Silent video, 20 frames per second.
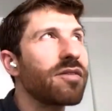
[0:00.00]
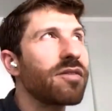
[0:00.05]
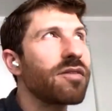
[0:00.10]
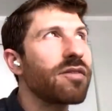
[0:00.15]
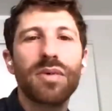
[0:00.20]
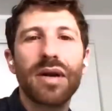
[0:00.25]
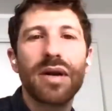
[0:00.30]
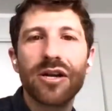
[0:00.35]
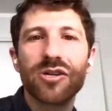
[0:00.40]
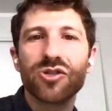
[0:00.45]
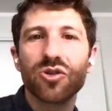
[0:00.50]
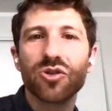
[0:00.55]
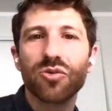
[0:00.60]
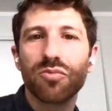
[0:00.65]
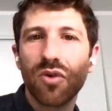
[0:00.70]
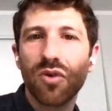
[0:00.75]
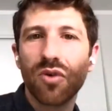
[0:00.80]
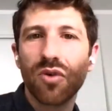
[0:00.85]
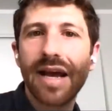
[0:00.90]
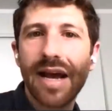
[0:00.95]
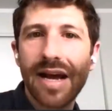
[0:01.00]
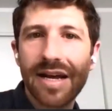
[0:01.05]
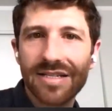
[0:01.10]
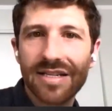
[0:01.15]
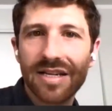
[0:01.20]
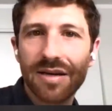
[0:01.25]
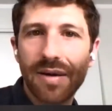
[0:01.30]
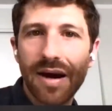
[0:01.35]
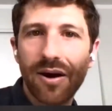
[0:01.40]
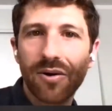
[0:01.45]
exponential
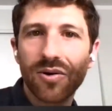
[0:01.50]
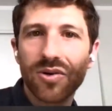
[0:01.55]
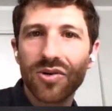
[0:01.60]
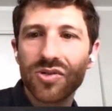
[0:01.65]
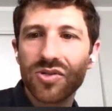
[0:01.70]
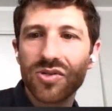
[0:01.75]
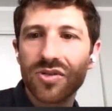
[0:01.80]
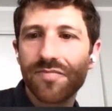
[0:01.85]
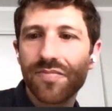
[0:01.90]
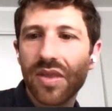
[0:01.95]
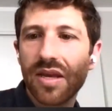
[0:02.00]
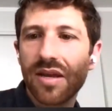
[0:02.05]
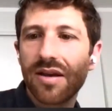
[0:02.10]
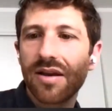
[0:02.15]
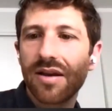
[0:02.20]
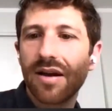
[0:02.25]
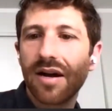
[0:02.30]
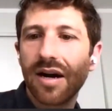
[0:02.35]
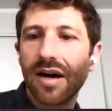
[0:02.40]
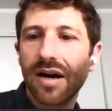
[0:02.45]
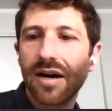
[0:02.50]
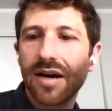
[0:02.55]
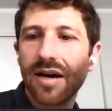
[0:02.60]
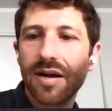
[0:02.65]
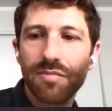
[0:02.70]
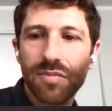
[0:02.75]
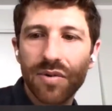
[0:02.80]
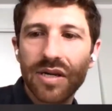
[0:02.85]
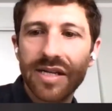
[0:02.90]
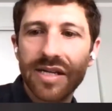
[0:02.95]
broadcasting powers, uh,
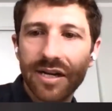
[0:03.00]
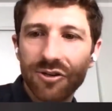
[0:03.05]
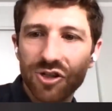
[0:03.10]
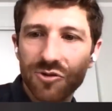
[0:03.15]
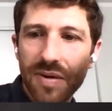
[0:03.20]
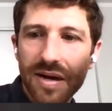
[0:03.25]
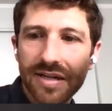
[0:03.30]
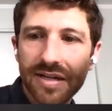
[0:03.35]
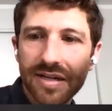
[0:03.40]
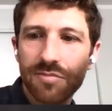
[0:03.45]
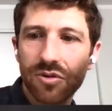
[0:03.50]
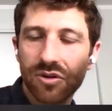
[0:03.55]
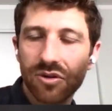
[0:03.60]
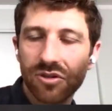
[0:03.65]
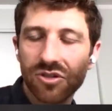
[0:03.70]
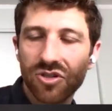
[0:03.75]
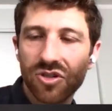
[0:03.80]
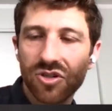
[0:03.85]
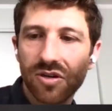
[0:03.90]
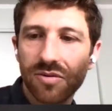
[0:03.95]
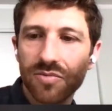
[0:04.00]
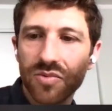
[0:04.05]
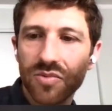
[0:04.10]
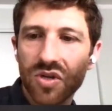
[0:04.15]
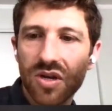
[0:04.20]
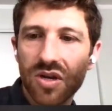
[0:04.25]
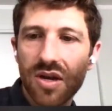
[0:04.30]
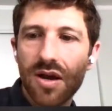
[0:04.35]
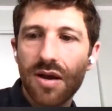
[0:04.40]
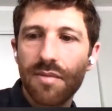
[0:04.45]
in, in Daniel Schmachtenberger's
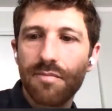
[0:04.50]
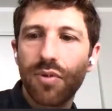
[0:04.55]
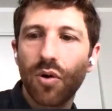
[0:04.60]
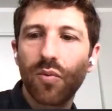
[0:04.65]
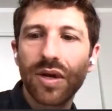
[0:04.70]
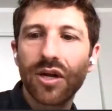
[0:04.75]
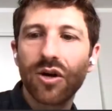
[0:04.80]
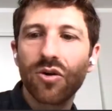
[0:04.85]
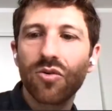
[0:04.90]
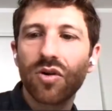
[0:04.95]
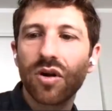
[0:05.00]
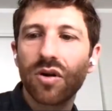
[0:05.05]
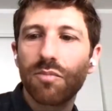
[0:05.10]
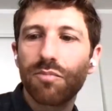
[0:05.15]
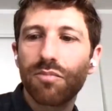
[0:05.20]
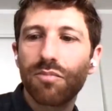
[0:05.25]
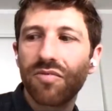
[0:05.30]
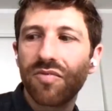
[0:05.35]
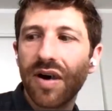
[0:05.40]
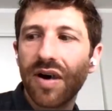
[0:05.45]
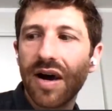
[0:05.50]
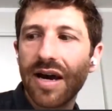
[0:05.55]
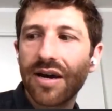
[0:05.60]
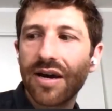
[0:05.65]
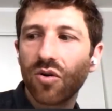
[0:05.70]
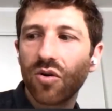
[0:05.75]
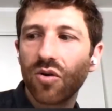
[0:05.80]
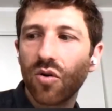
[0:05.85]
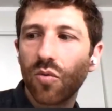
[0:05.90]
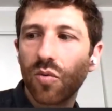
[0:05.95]
terms, but we don't provide
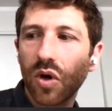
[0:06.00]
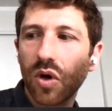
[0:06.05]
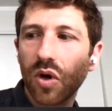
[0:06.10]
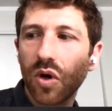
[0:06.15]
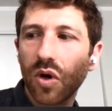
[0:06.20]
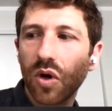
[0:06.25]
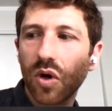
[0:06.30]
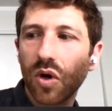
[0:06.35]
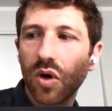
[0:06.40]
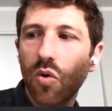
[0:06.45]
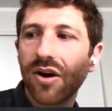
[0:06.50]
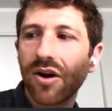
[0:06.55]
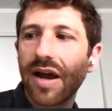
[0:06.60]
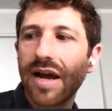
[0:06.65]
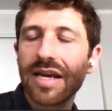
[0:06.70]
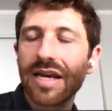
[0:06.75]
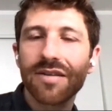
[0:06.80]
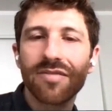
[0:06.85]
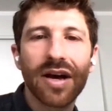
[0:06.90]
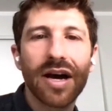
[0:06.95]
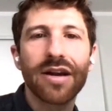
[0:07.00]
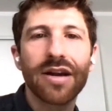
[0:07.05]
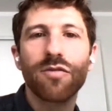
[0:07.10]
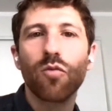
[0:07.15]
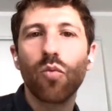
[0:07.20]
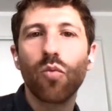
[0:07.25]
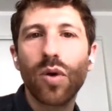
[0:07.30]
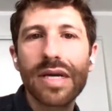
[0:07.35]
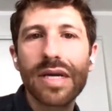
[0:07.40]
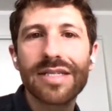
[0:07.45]
or, or require acquire any of the
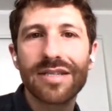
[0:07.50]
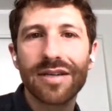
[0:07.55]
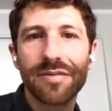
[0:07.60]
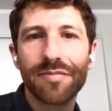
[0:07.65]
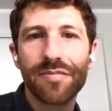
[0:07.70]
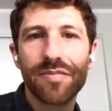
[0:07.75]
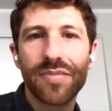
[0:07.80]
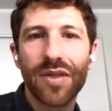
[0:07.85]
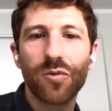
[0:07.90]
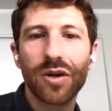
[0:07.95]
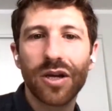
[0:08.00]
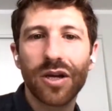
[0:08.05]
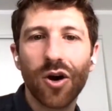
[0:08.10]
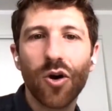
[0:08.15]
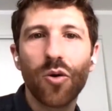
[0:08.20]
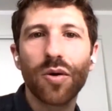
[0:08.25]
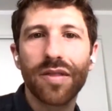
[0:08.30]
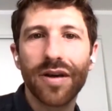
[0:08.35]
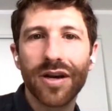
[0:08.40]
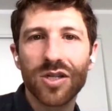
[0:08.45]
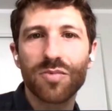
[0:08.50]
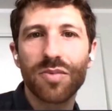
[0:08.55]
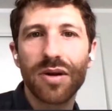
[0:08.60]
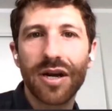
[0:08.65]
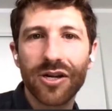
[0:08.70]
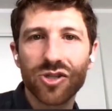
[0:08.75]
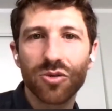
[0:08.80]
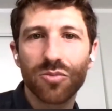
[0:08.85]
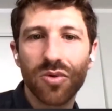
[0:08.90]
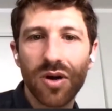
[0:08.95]
kind of wisdom that would go with
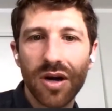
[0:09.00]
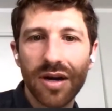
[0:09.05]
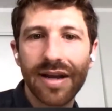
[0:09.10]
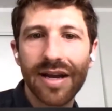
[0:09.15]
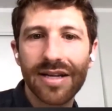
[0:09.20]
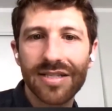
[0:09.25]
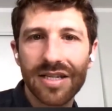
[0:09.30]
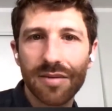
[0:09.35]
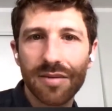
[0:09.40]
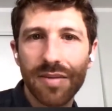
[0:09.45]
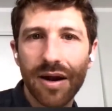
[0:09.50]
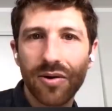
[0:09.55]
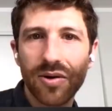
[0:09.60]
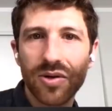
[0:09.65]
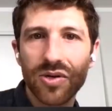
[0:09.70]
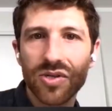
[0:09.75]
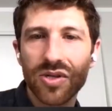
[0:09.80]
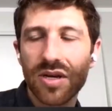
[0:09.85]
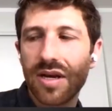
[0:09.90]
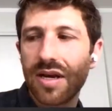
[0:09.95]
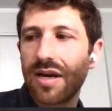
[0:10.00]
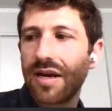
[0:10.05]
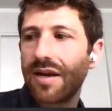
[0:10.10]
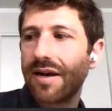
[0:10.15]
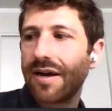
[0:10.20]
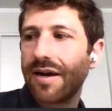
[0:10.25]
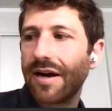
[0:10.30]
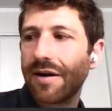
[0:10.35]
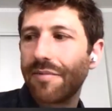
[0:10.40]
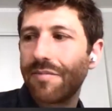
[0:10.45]
exponential broadcasting powers,
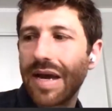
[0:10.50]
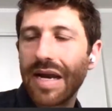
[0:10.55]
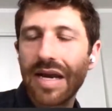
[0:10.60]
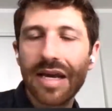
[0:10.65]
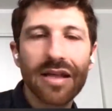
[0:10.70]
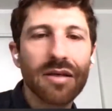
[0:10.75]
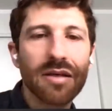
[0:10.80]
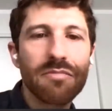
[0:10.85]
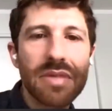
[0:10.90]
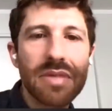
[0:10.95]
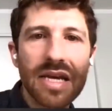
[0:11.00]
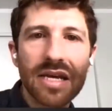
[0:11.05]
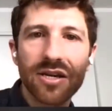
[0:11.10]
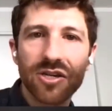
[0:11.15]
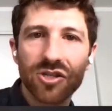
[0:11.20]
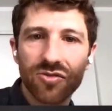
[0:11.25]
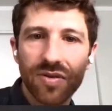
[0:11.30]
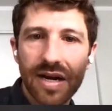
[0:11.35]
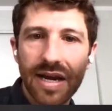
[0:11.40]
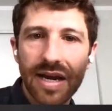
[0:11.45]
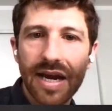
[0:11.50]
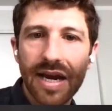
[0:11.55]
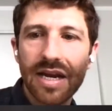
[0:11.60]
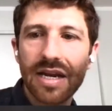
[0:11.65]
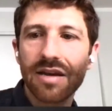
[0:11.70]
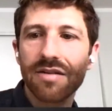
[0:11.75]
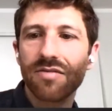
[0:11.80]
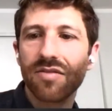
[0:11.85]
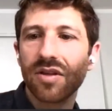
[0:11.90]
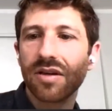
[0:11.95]
um, any of the media training,
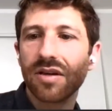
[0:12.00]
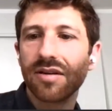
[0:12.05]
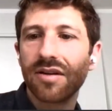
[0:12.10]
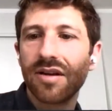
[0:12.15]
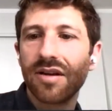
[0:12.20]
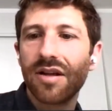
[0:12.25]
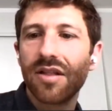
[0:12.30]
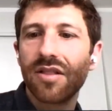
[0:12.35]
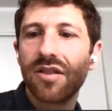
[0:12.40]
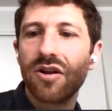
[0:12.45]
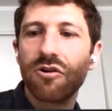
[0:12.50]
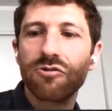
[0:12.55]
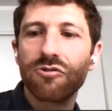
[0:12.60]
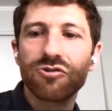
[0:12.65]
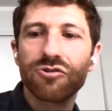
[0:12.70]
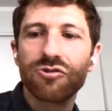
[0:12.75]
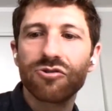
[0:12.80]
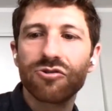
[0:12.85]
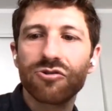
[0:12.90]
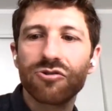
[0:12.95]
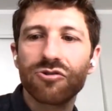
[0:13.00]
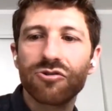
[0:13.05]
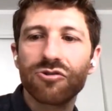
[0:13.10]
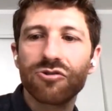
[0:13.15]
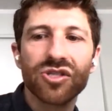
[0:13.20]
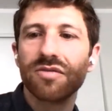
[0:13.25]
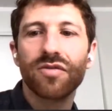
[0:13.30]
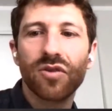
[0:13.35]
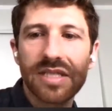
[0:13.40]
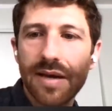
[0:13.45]
any of the the
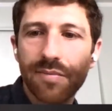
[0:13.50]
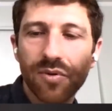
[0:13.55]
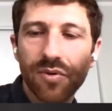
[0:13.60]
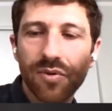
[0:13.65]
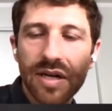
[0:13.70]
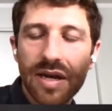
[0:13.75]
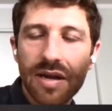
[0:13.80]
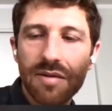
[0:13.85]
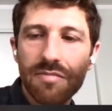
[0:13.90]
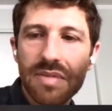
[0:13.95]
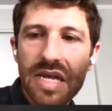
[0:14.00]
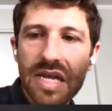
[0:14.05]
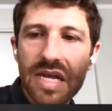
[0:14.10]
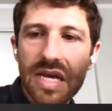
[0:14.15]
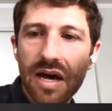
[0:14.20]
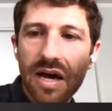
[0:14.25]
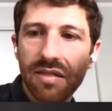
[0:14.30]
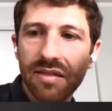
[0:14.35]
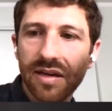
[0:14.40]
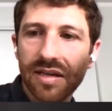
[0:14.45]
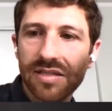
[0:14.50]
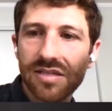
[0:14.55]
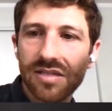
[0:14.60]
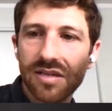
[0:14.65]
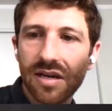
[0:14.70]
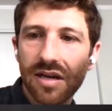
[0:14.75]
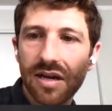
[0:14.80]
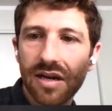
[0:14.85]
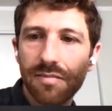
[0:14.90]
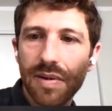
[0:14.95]
notions of, for example, in, in media
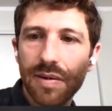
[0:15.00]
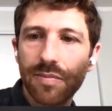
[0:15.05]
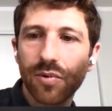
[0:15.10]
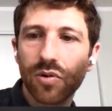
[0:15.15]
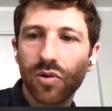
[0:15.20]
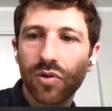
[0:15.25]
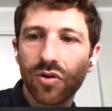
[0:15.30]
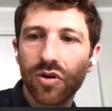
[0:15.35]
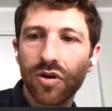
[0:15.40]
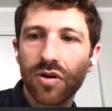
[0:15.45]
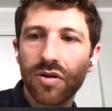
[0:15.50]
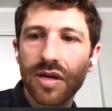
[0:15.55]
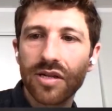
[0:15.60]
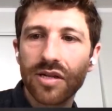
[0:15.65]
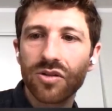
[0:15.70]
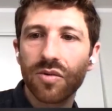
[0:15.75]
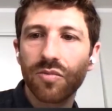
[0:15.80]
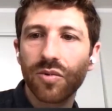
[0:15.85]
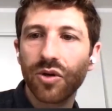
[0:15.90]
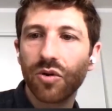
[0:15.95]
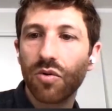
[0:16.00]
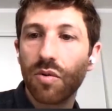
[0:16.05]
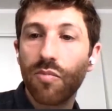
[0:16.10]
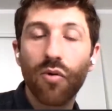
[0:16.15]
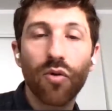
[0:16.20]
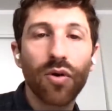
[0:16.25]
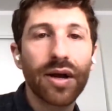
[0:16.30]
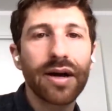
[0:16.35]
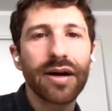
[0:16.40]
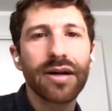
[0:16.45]
ethics, uh, people learn in, when you're
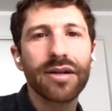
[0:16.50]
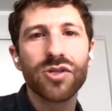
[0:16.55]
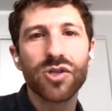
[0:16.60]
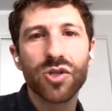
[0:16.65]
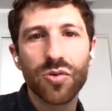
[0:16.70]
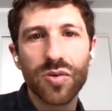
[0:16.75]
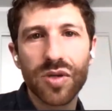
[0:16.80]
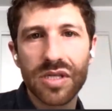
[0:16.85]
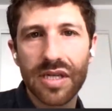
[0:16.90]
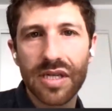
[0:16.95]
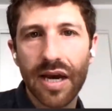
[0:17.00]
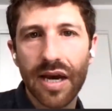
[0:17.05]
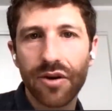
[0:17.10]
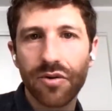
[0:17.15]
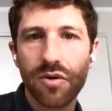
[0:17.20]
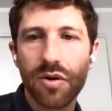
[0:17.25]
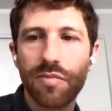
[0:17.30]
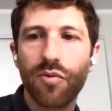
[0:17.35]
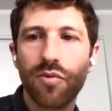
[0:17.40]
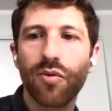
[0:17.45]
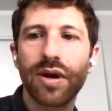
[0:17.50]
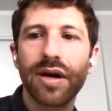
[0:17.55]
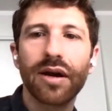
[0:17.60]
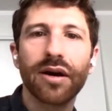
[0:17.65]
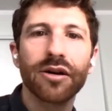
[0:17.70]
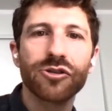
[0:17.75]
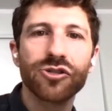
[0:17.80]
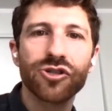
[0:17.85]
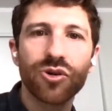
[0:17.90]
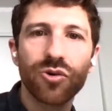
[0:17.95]
reporting on suicide or reporting
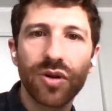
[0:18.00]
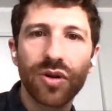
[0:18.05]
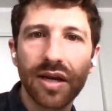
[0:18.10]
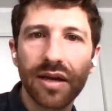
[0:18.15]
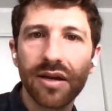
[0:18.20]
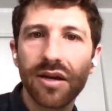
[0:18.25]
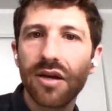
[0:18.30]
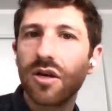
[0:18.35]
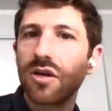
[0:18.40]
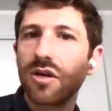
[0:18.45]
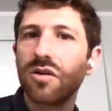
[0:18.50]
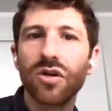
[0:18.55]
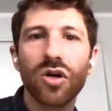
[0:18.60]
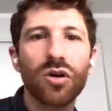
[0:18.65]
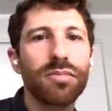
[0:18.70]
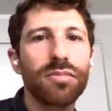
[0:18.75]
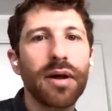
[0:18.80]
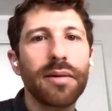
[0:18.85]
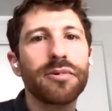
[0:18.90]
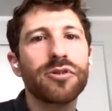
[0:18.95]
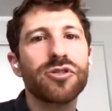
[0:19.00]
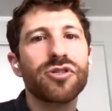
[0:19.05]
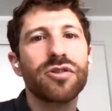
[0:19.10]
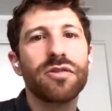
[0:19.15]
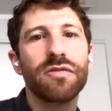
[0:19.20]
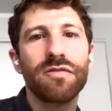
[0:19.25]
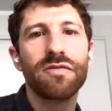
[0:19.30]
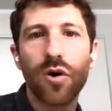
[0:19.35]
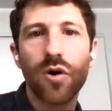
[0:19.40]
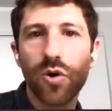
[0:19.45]
on a shooting, you don't publish the
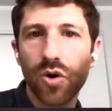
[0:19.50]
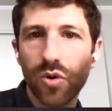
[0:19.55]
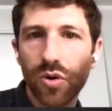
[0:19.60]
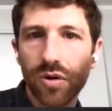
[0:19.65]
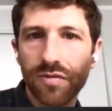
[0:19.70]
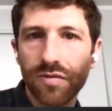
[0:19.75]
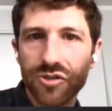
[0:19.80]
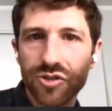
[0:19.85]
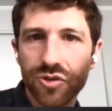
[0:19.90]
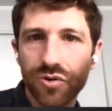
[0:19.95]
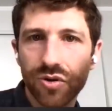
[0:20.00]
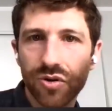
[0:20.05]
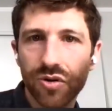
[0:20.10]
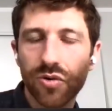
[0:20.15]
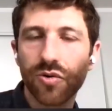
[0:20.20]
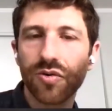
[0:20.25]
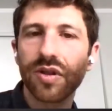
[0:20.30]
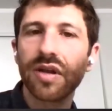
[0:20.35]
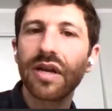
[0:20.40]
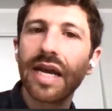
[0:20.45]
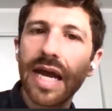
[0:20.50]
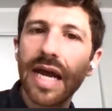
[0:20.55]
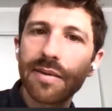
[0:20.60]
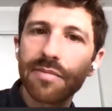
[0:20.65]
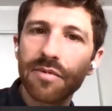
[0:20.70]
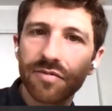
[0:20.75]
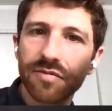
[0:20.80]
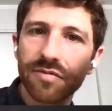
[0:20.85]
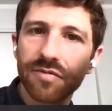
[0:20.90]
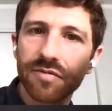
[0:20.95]
photo of a shooter or the name
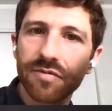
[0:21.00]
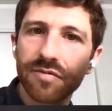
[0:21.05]
of a